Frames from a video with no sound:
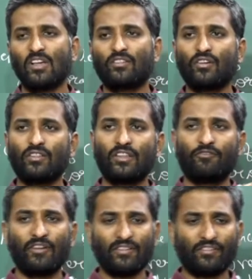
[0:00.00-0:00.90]
So the
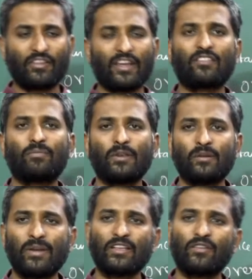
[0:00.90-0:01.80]
first
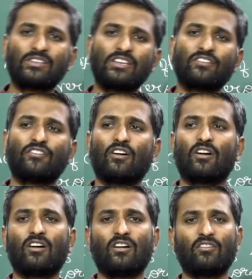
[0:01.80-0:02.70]
experiment, which is
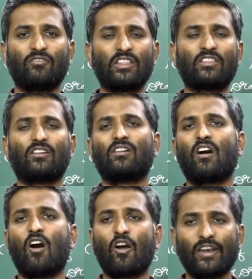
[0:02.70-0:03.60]
with
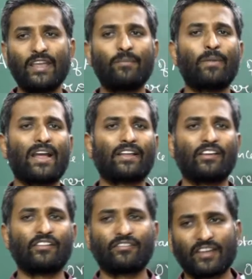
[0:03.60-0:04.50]
online
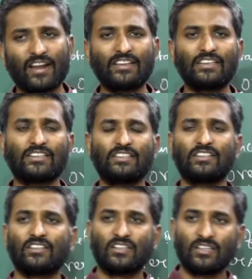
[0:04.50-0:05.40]
banking, started